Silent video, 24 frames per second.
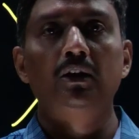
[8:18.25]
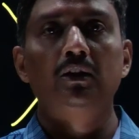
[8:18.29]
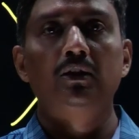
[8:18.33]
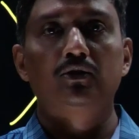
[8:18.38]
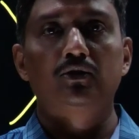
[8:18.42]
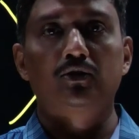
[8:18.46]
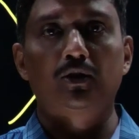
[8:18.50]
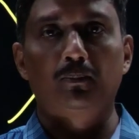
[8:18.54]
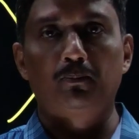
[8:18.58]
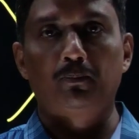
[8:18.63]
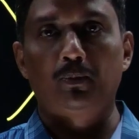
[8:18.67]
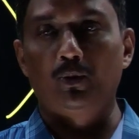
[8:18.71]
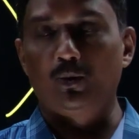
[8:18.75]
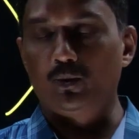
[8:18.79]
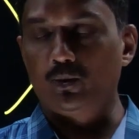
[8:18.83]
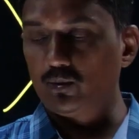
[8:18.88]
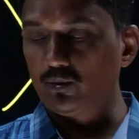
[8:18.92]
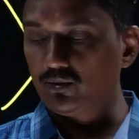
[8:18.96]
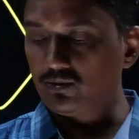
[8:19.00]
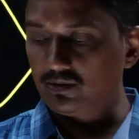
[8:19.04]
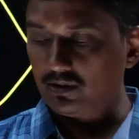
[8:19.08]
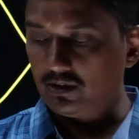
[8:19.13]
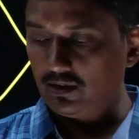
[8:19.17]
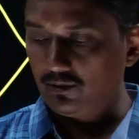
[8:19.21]

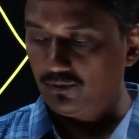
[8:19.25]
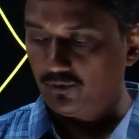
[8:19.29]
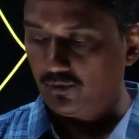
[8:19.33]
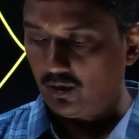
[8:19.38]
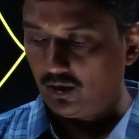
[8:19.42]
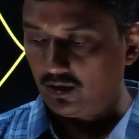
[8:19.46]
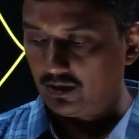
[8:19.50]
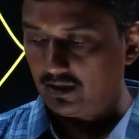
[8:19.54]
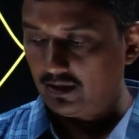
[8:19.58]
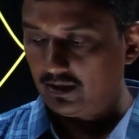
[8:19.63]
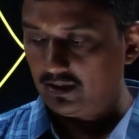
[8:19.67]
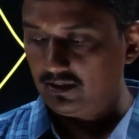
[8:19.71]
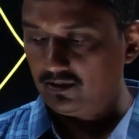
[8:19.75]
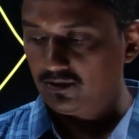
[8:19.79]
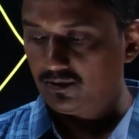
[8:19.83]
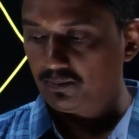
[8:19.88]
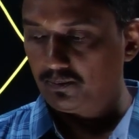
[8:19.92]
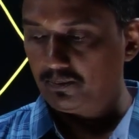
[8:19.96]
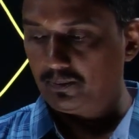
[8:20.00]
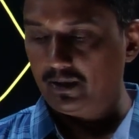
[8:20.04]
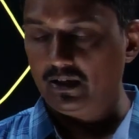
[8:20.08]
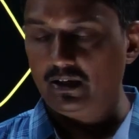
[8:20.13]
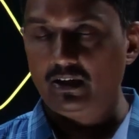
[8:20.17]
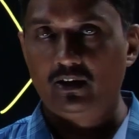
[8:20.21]
Suppose if water is
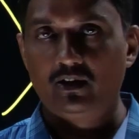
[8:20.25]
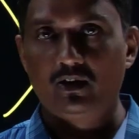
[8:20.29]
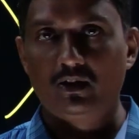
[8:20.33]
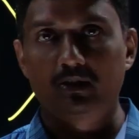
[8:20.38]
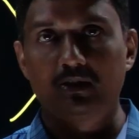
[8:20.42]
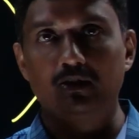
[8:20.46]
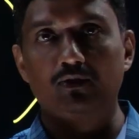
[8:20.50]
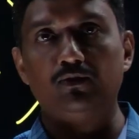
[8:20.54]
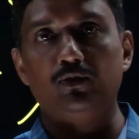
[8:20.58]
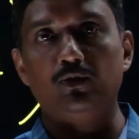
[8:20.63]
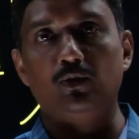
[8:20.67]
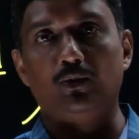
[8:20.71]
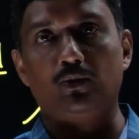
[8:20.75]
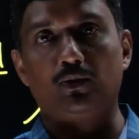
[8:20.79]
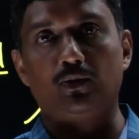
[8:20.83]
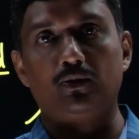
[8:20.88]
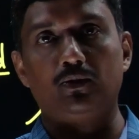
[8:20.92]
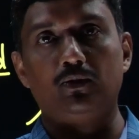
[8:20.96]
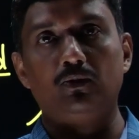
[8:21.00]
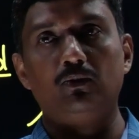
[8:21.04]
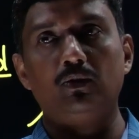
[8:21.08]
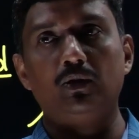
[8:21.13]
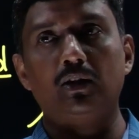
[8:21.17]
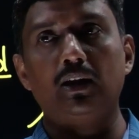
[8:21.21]
spilled on the floor,
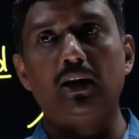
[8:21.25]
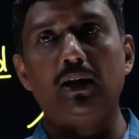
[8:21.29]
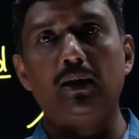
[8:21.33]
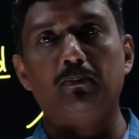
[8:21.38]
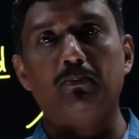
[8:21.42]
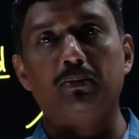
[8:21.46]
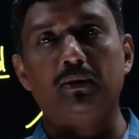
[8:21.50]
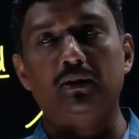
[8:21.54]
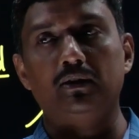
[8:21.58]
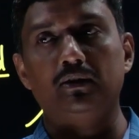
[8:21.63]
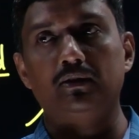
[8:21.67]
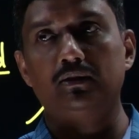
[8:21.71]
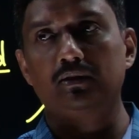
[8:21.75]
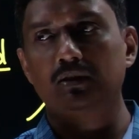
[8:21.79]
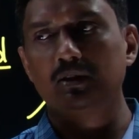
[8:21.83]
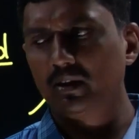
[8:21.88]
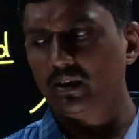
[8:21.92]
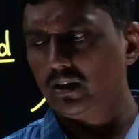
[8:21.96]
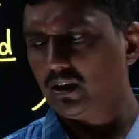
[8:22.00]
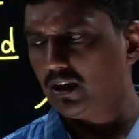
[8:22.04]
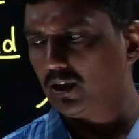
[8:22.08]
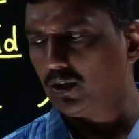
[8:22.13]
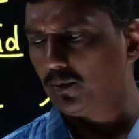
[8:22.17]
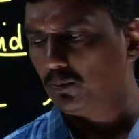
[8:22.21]
what happens?
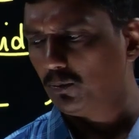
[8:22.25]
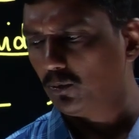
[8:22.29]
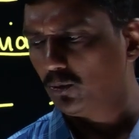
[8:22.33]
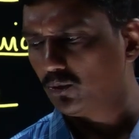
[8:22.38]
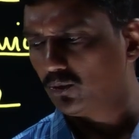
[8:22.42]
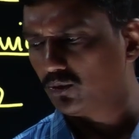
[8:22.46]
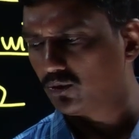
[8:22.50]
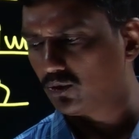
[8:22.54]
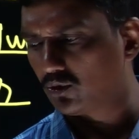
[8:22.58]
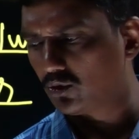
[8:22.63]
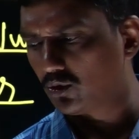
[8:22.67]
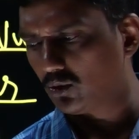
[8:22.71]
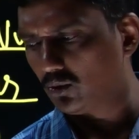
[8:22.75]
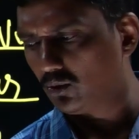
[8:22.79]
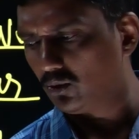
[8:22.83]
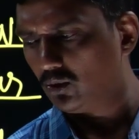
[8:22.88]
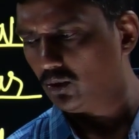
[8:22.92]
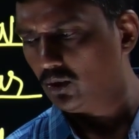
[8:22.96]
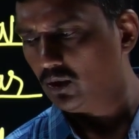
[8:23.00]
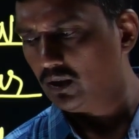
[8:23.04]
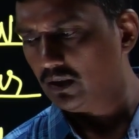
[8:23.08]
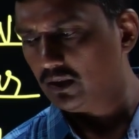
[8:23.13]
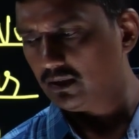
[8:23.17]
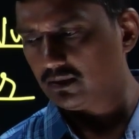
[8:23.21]
It moves
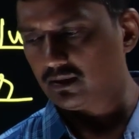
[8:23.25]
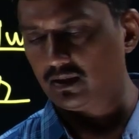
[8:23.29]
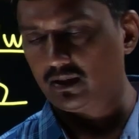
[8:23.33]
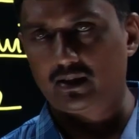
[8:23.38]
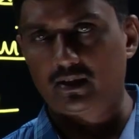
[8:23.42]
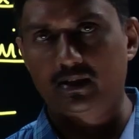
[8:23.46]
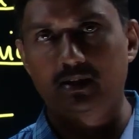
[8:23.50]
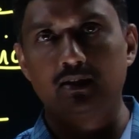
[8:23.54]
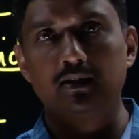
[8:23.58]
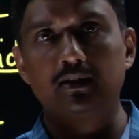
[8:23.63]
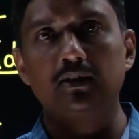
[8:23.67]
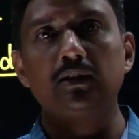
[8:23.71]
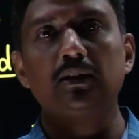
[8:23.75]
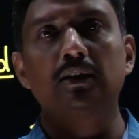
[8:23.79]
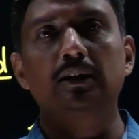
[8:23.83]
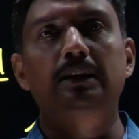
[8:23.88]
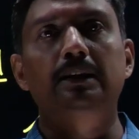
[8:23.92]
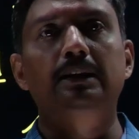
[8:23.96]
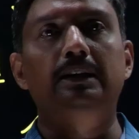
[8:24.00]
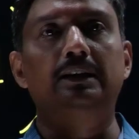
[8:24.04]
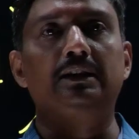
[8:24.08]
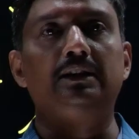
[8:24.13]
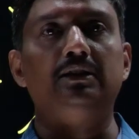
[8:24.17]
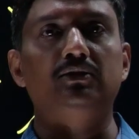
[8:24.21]
to certain
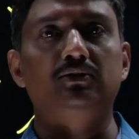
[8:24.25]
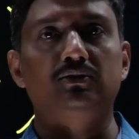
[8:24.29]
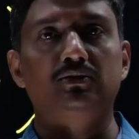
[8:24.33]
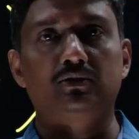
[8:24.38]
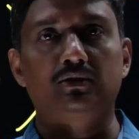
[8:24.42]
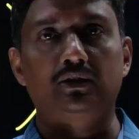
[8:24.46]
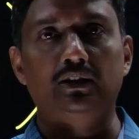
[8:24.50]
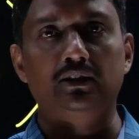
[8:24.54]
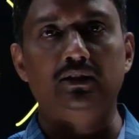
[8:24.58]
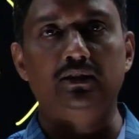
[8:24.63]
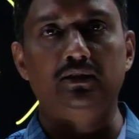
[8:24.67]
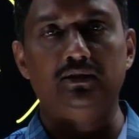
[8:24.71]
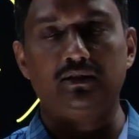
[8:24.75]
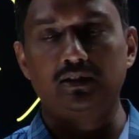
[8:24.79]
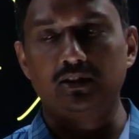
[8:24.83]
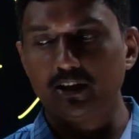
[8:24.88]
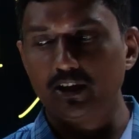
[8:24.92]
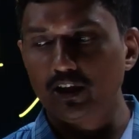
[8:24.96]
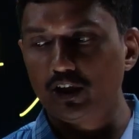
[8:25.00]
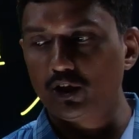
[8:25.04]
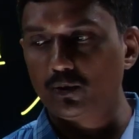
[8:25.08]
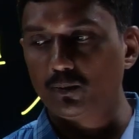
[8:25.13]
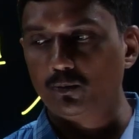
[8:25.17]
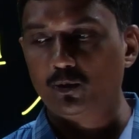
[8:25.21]
distance.
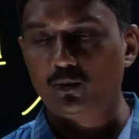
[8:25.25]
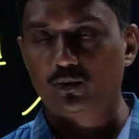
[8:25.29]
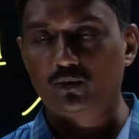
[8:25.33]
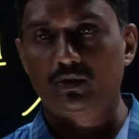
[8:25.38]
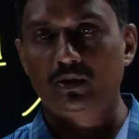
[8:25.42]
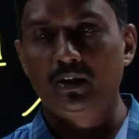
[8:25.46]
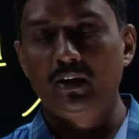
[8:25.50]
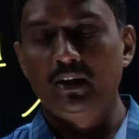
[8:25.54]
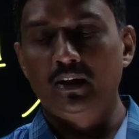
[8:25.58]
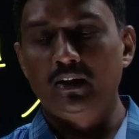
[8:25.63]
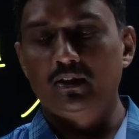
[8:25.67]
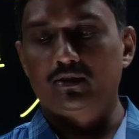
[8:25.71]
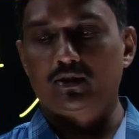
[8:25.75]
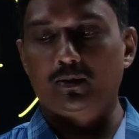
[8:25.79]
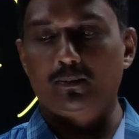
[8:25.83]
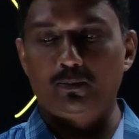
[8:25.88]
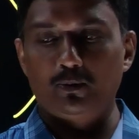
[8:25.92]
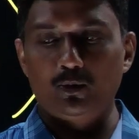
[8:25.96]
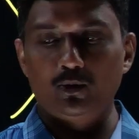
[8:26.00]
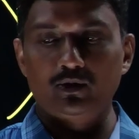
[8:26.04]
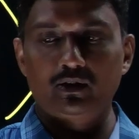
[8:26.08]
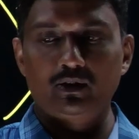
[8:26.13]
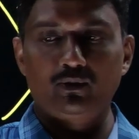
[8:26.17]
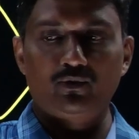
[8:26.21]
It moves.
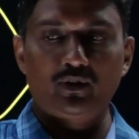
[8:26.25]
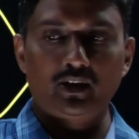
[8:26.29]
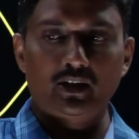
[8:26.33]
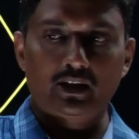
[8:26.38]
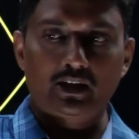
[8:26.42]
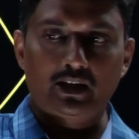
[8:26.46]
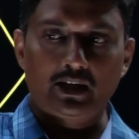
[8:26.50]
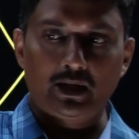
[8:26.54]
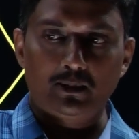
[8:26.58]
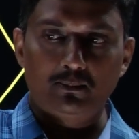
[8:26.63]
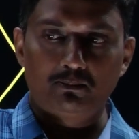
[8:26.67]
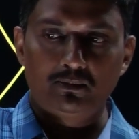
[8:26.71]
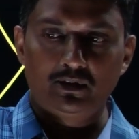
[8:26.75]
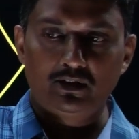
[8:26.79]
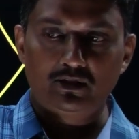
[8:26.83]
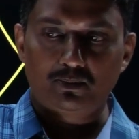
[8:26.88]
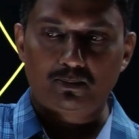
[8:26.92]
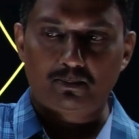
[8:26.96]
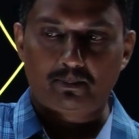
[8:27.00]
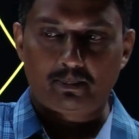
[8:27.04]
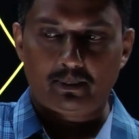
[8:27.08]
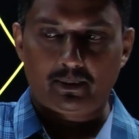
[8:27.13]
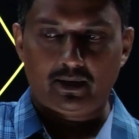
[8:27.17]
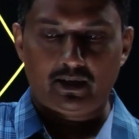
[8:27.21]
Suppose if I keep this
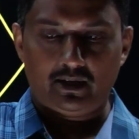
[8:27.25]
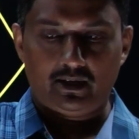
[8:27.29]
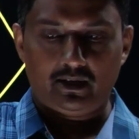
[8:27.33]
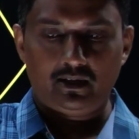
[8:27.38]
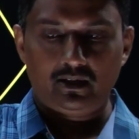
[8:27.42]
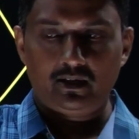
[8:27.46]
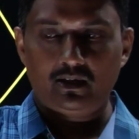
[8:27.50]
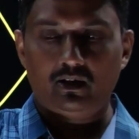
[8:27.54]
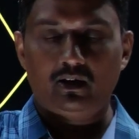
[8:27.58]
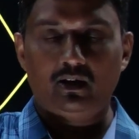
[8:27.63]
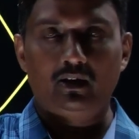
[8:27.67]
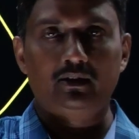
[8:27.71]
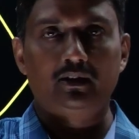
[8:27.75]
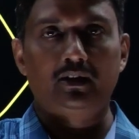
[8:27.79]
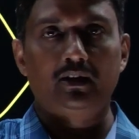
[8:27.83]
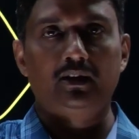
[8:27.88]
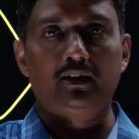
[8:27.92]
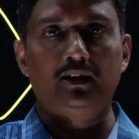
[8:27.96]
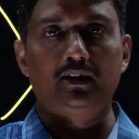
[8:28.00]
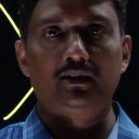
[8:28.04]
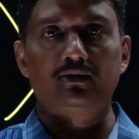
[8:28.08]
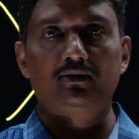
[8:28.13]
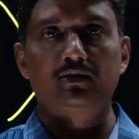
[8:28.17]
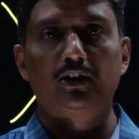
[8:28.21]
pen on the
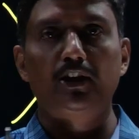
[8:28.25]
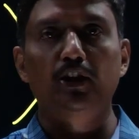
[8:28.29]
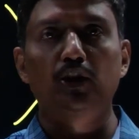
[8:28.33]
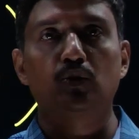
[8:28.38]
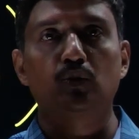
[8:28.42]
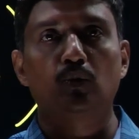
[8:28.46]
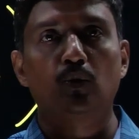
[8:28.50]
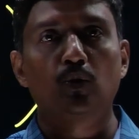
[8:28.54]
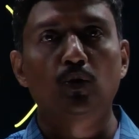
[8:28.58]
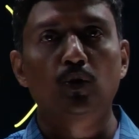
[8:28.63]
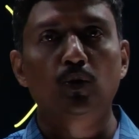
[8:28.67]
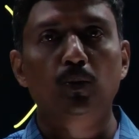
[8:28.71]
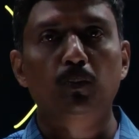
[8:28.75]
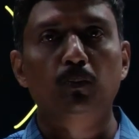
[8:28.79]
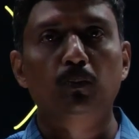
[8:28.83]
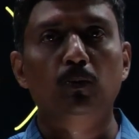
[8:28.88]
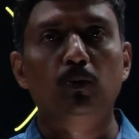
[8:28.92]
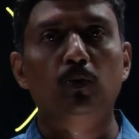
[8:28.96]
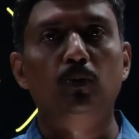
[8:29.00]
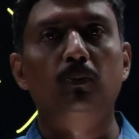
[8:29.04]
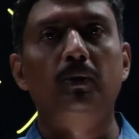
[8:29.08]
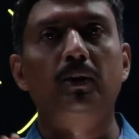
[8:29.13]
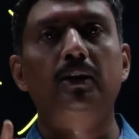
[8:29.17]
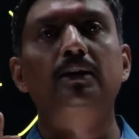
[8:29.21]
desk, it won't
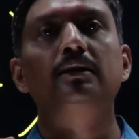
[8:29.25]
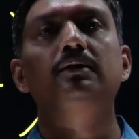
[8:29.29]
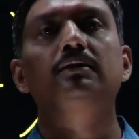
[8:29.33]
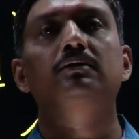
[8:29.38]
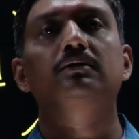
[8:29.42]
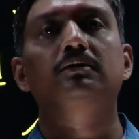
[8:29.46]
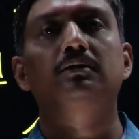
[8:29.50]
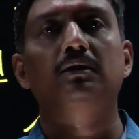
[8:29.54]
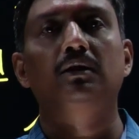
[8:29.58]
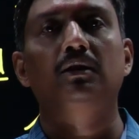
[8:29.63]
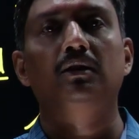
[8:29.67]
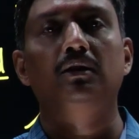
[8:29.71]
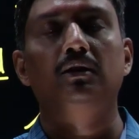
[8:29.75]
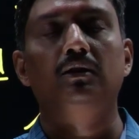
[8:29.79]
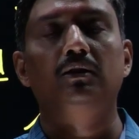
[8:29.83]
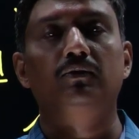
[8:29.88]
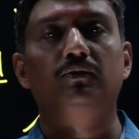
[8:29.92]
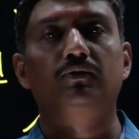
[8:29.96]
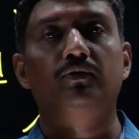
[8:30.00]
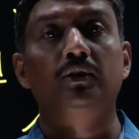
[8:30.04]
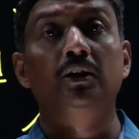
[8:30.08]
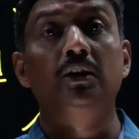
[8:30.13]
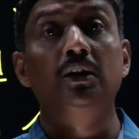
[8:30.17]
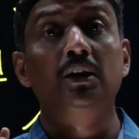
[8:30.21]
move by
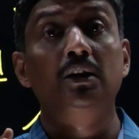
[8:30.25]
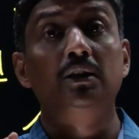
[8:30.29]
itself.